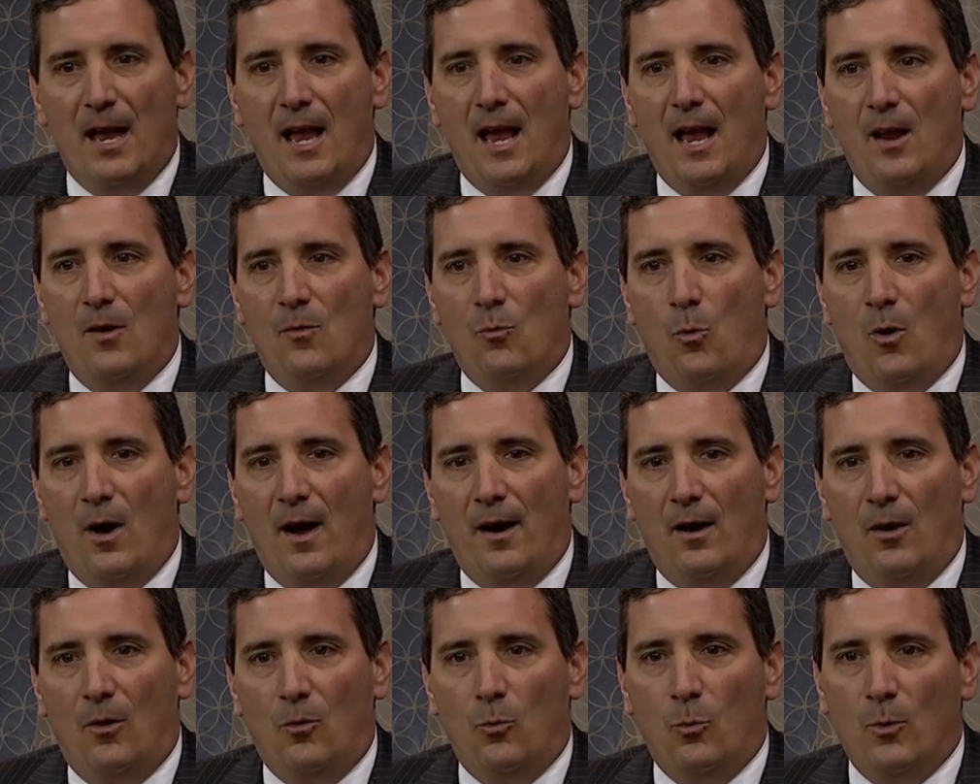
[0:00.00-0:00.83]
And
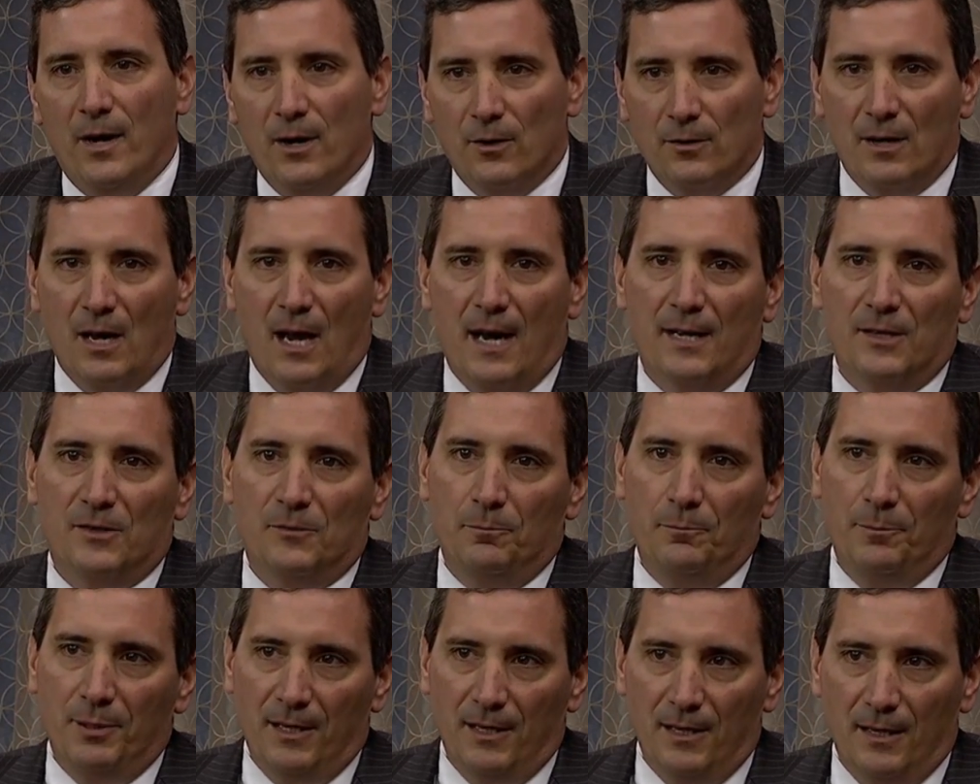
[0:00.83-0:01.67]
while we are not as
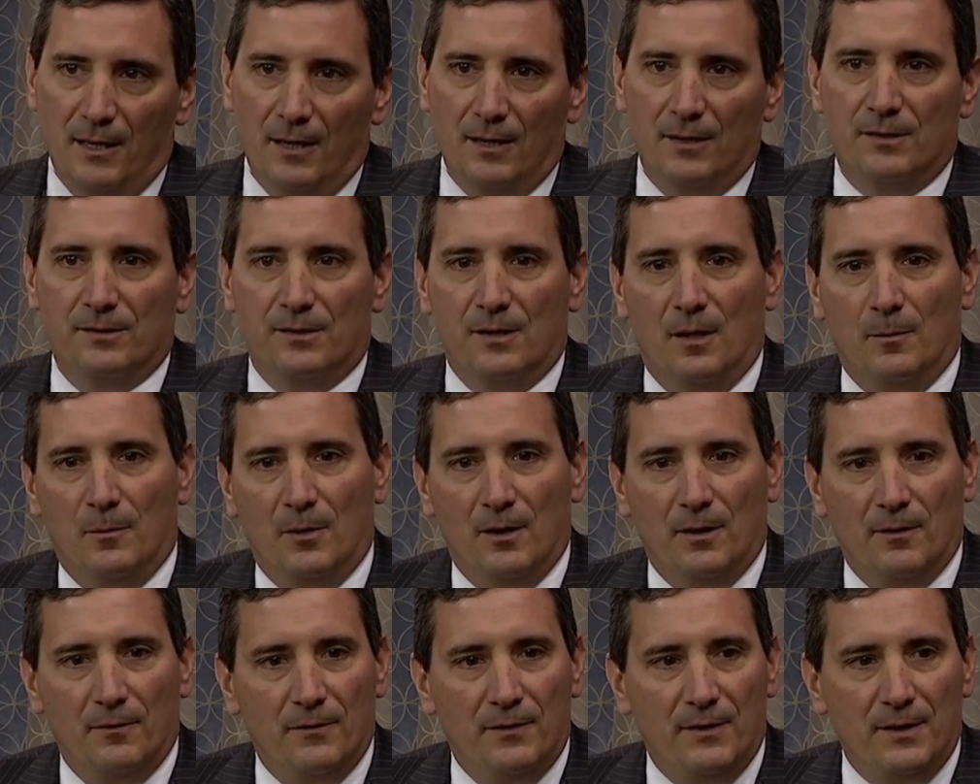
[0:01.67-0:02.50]
big as some
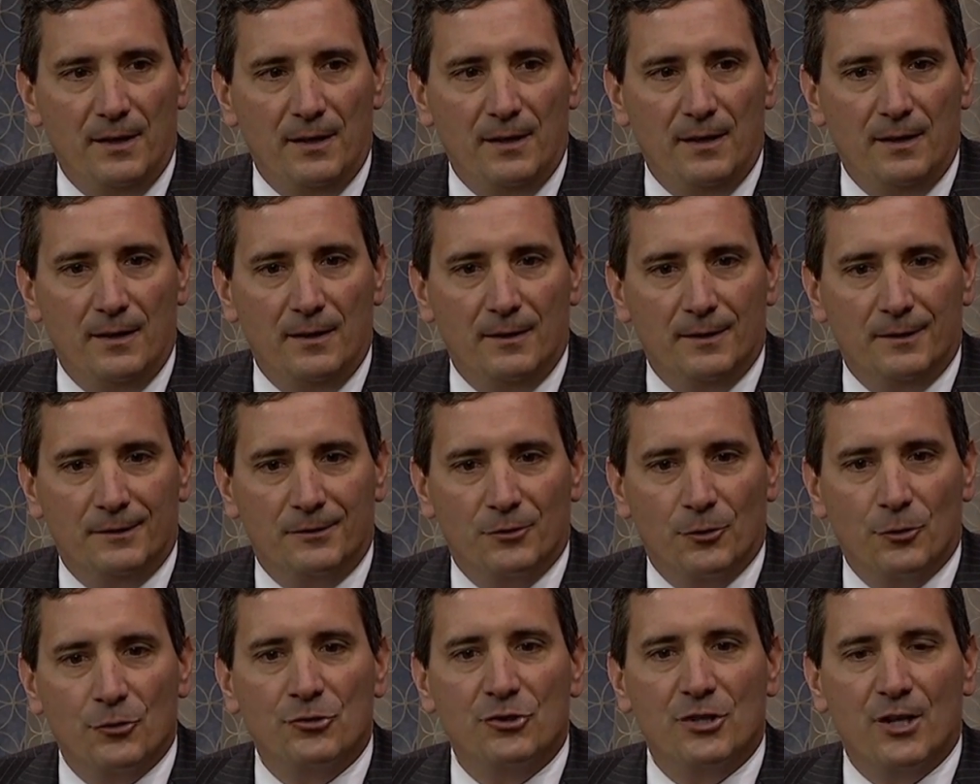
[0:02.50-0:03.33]
of the
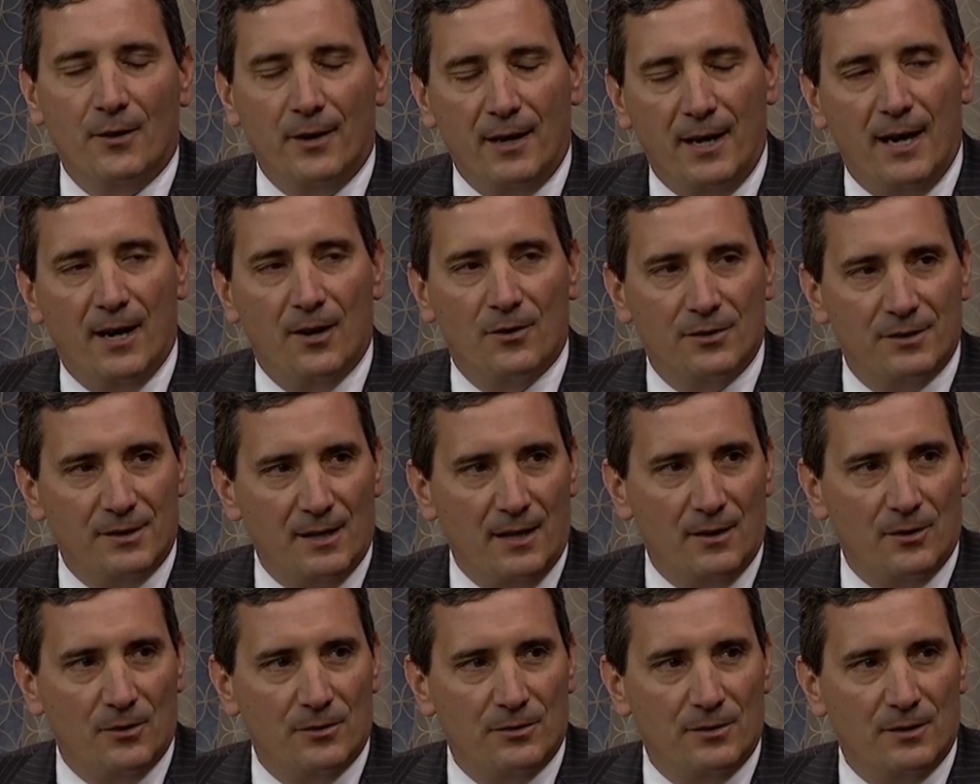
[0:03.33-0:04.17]
tertiary care
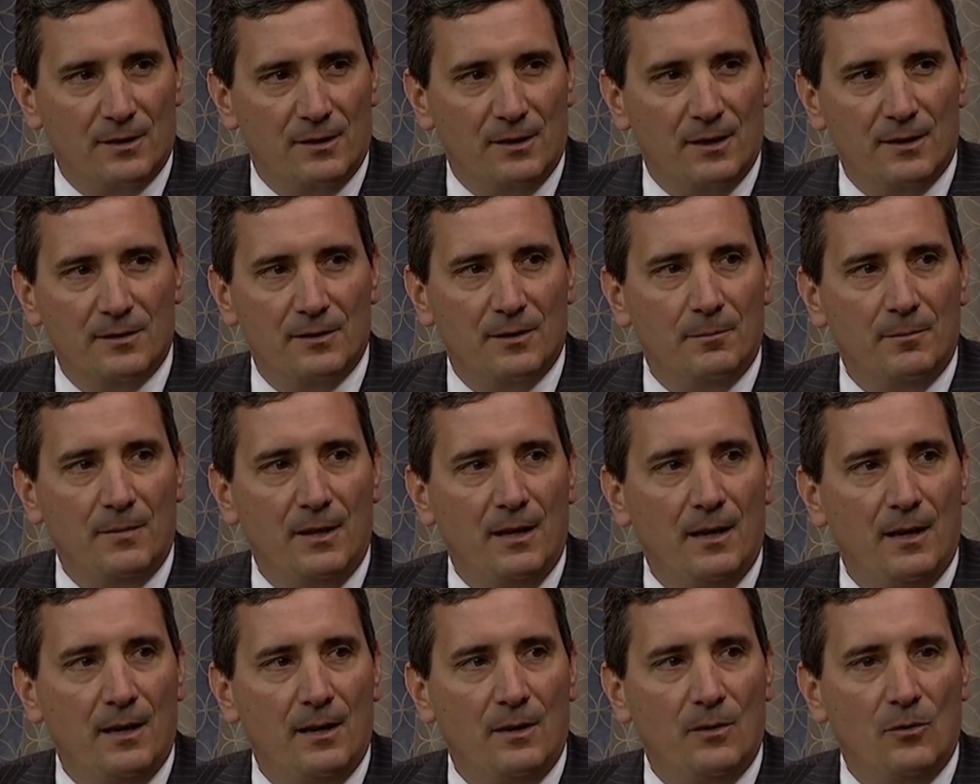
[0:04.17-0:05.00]
centers, it doesn't
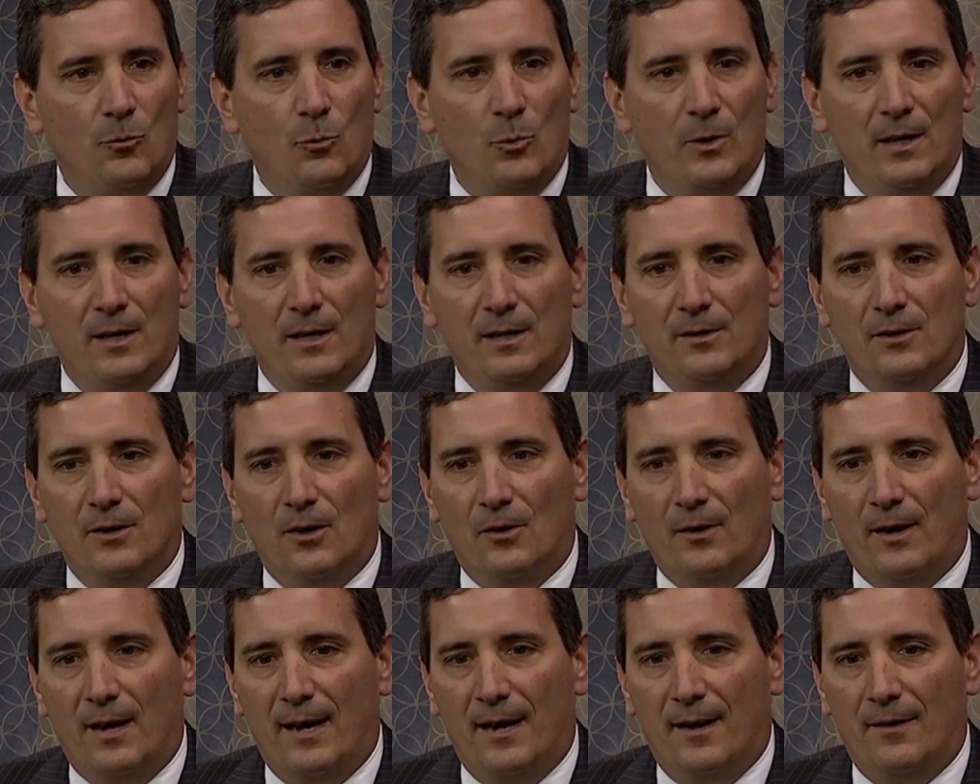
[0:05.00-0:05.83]
mean we
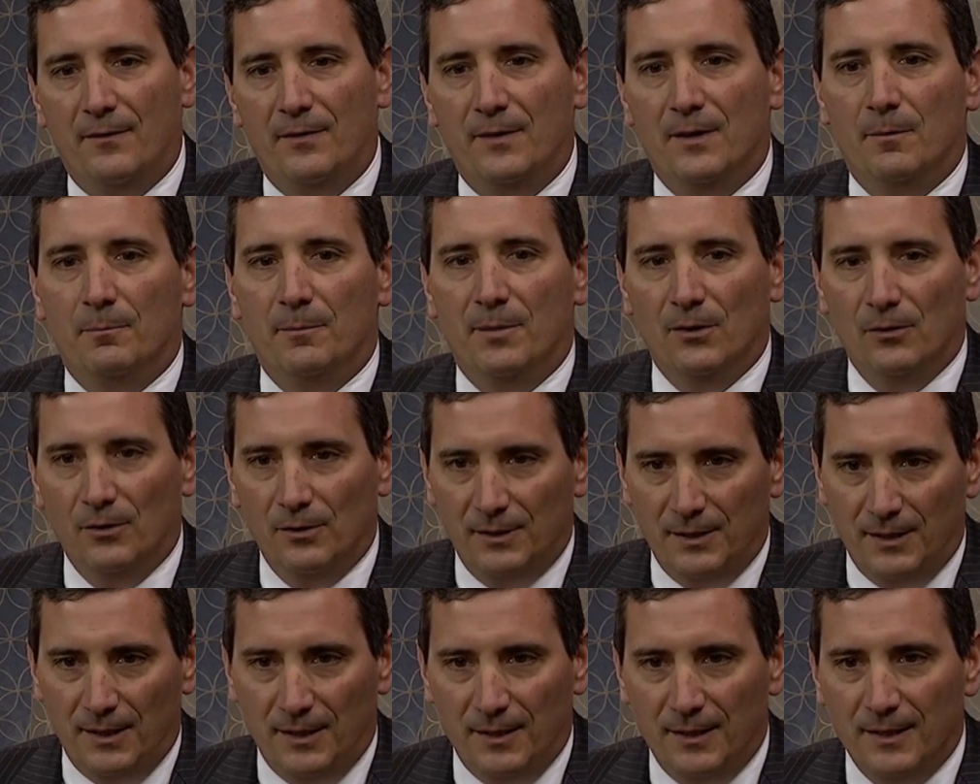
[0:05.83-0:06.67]
don't have the
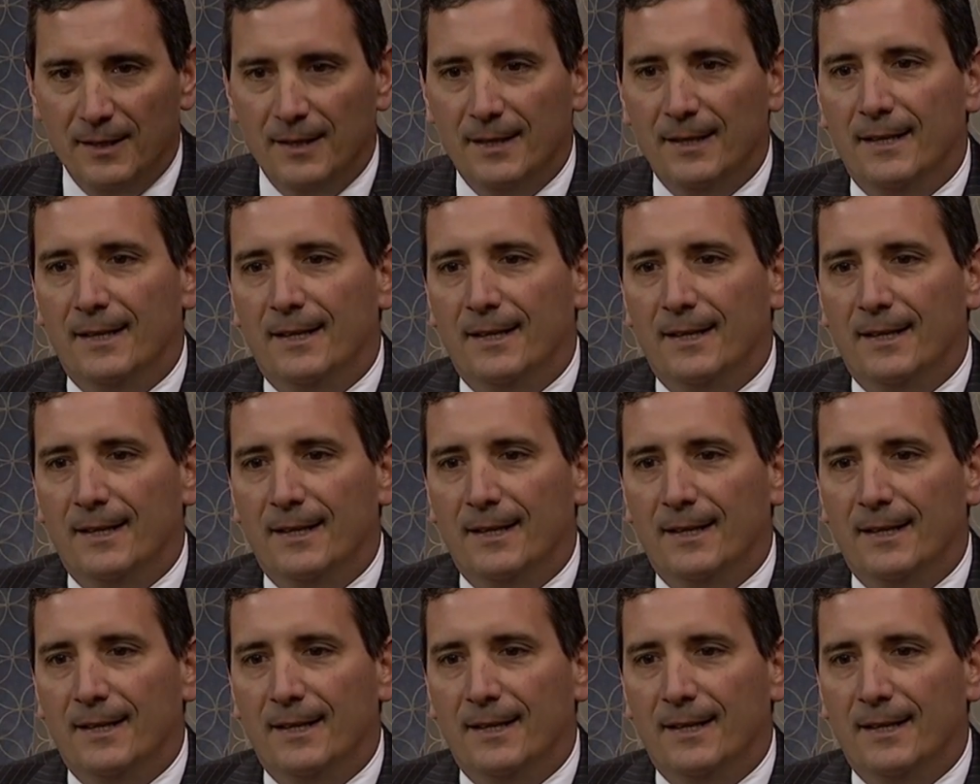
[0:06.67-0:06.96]
ability,